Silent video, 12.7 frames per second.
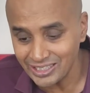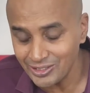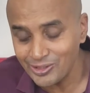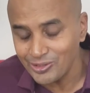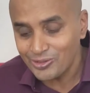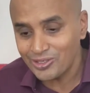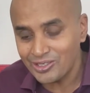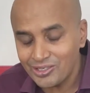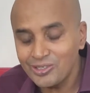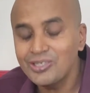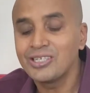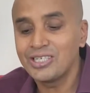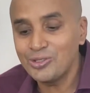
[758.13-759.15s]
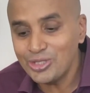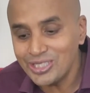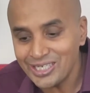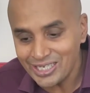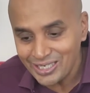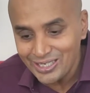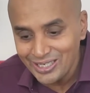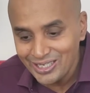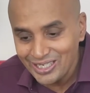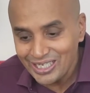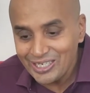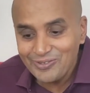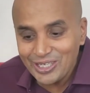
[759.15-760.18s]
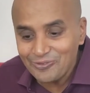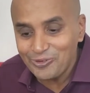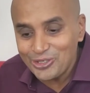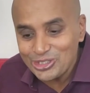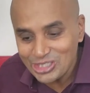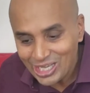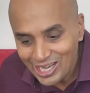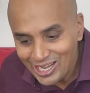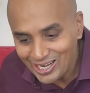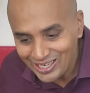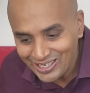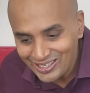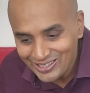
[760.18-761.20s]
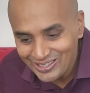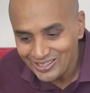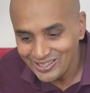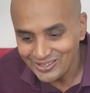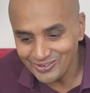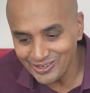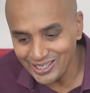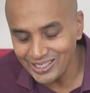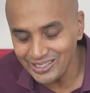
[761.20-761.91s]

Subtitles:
You didn't give that first hug, right?